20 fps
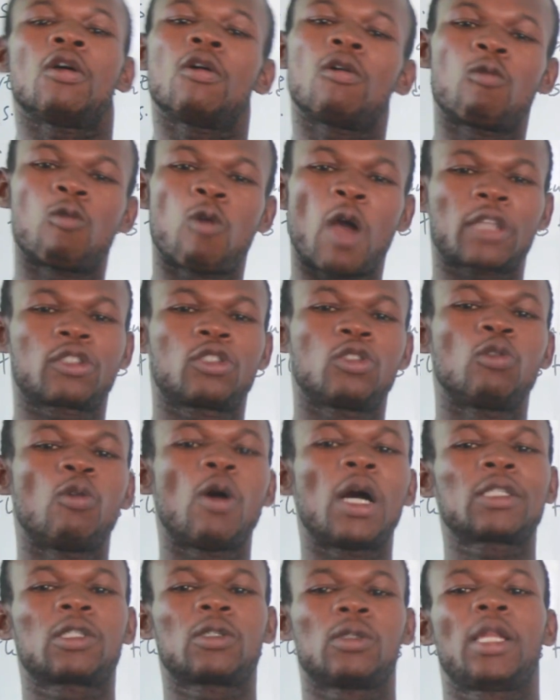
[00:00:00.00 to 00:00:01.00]
what you
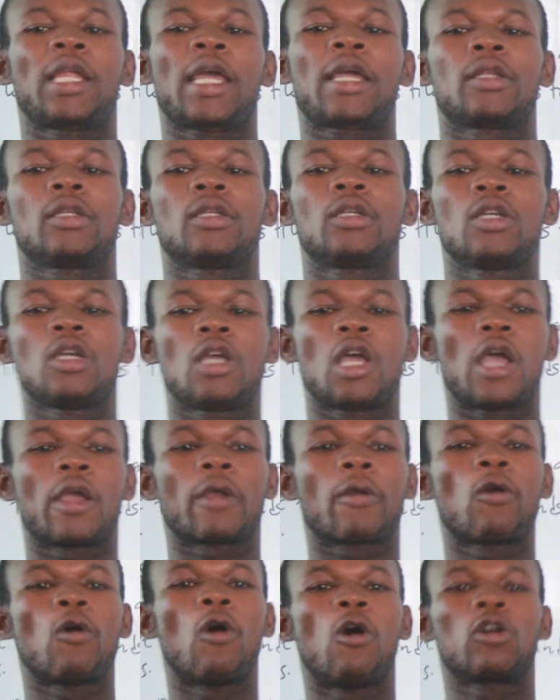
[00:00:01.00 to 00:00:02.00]
want to learn, and
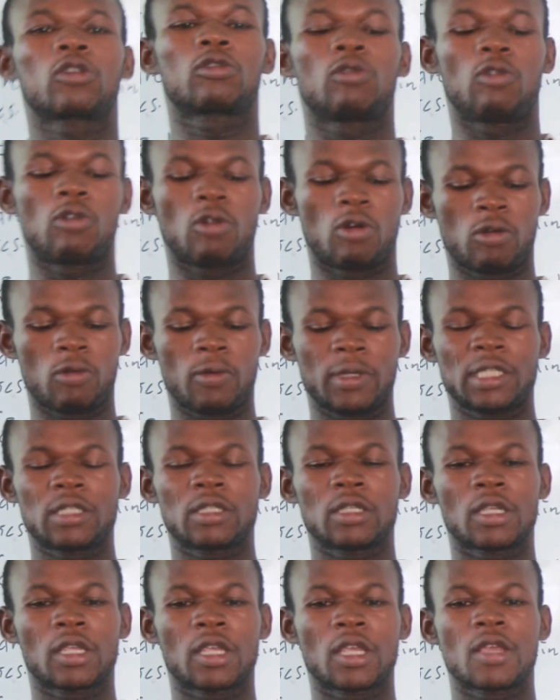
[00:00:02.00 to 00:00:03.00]
God will always
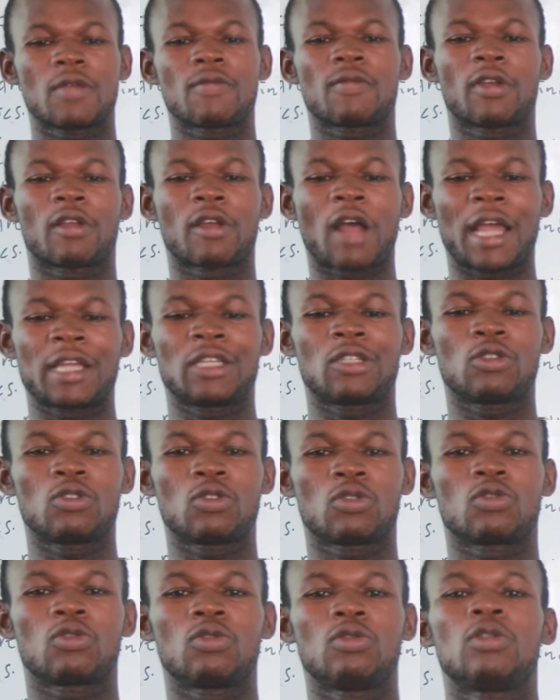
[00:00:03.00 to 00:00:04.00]
guide you
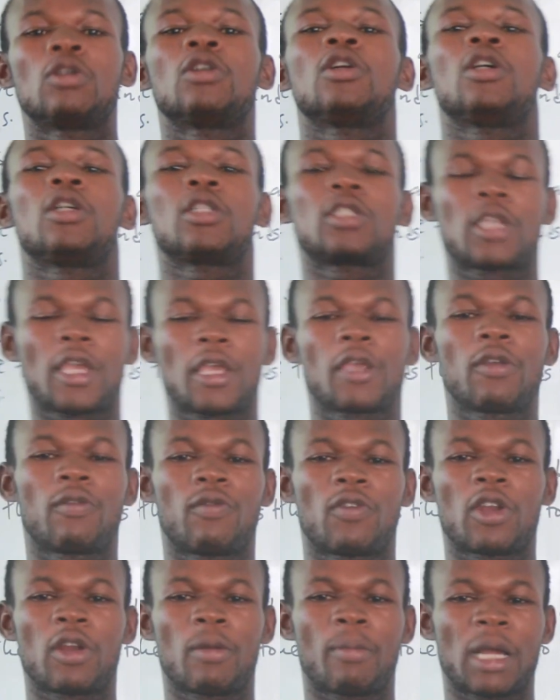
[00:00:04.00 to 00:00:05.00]
through. Thank you
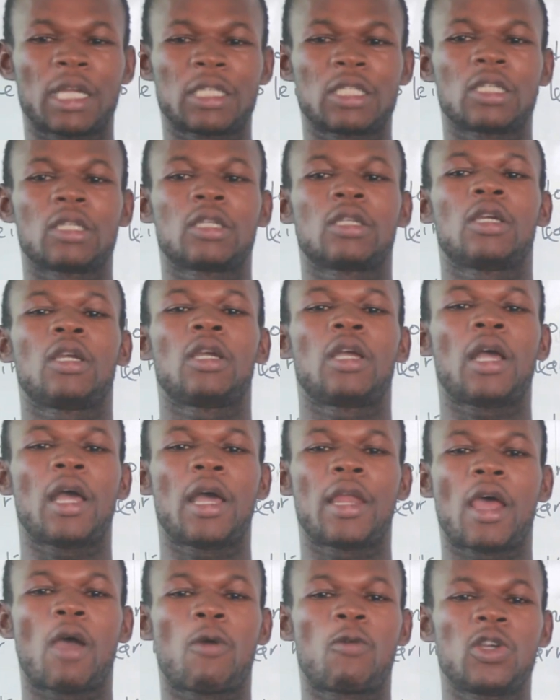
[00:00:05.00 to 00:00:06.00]
very much, and
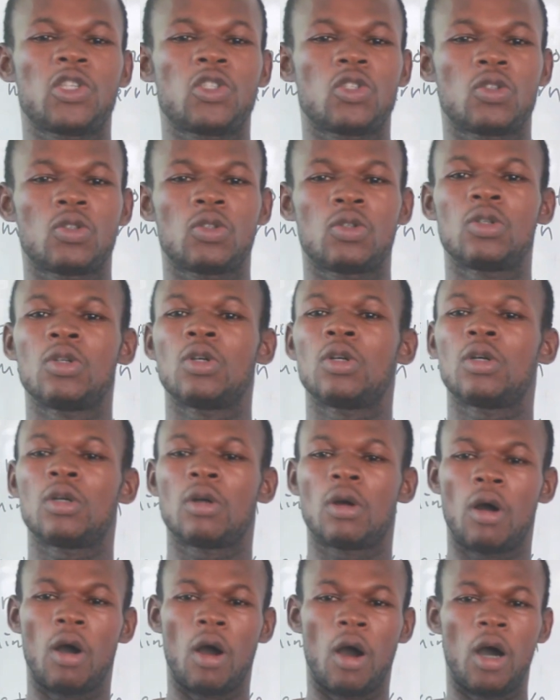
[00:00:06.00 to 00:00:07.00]
I wish you
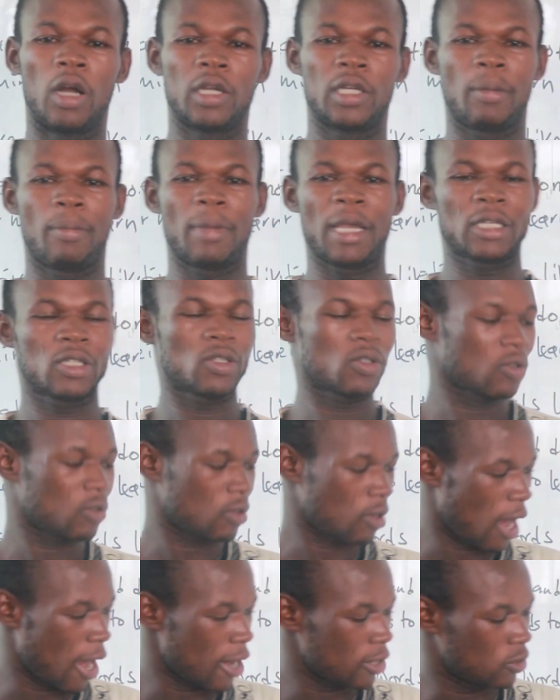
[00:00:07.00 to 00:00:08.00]
all the best.
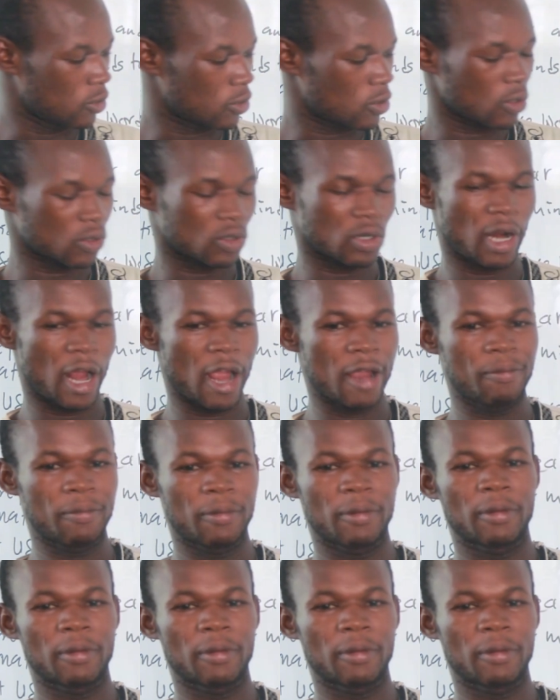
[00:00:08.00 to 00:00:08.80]
Try to subscribe